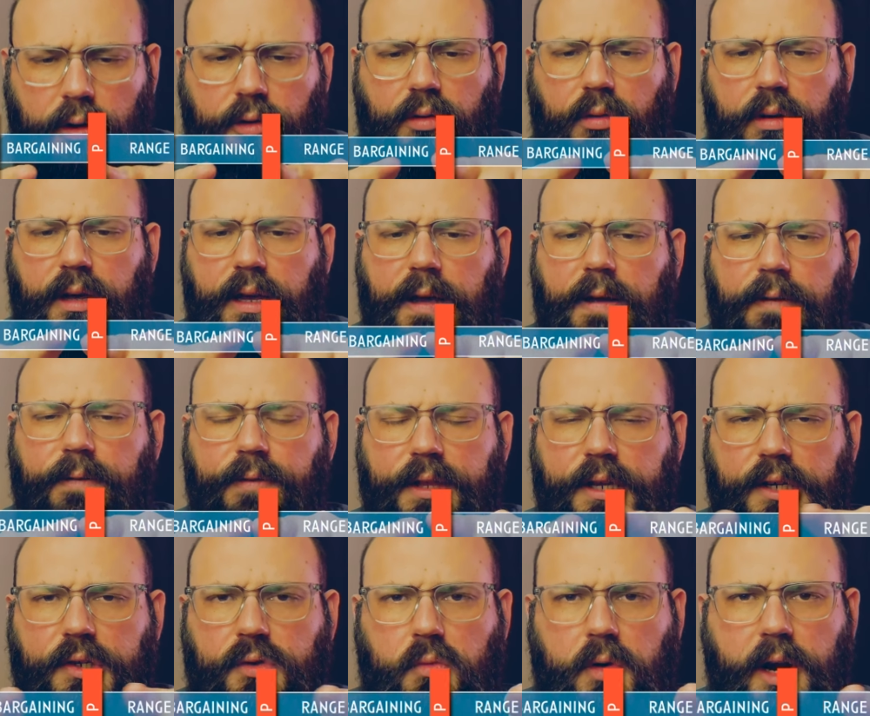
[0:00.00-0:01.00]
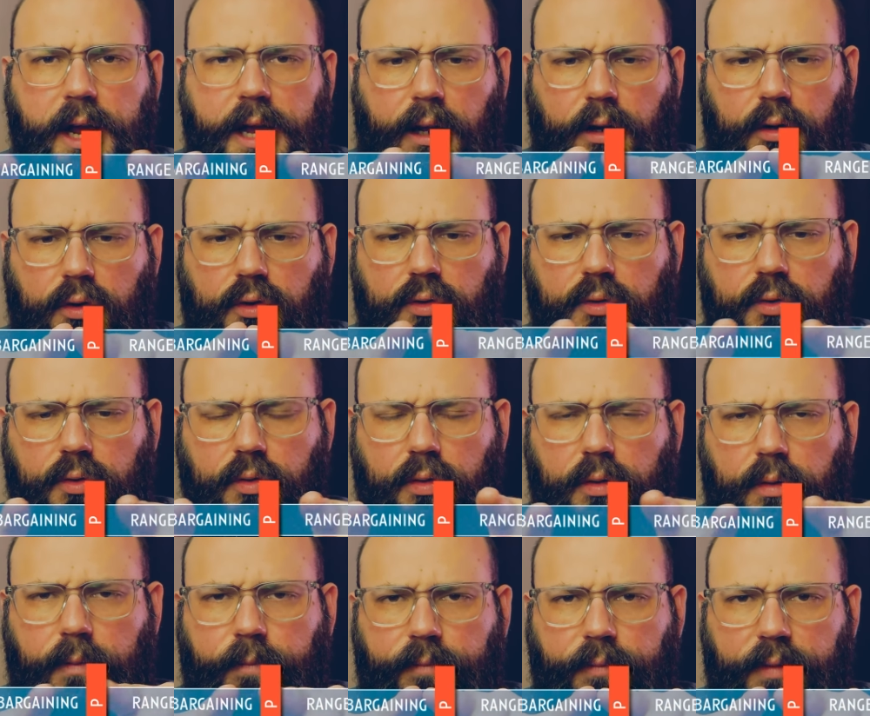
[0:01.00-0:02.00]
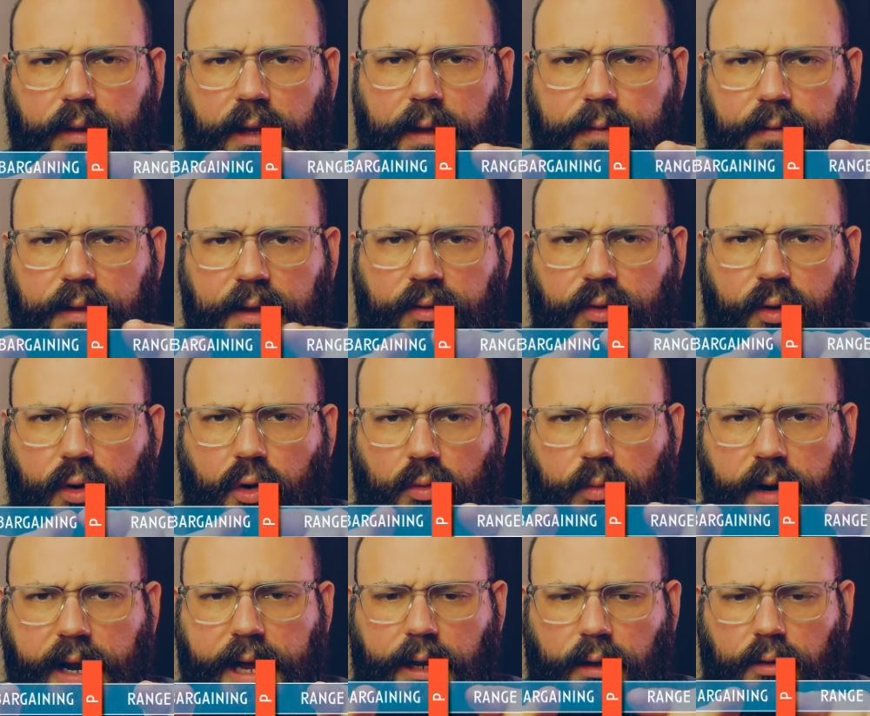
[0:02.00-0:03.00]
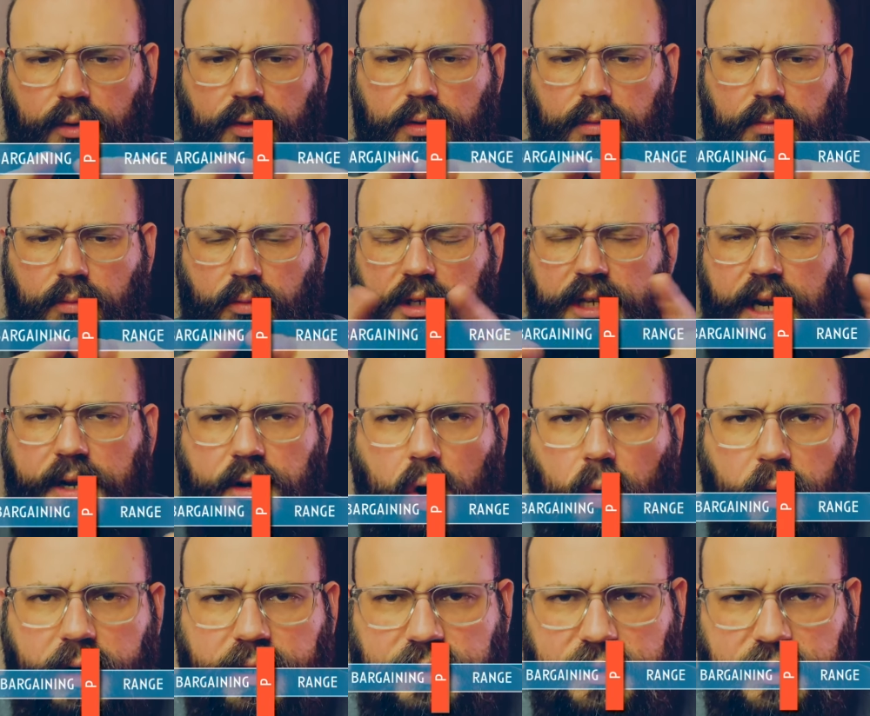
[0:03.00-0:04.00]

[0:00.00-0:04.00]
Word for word: So in this range, in this little range, which I know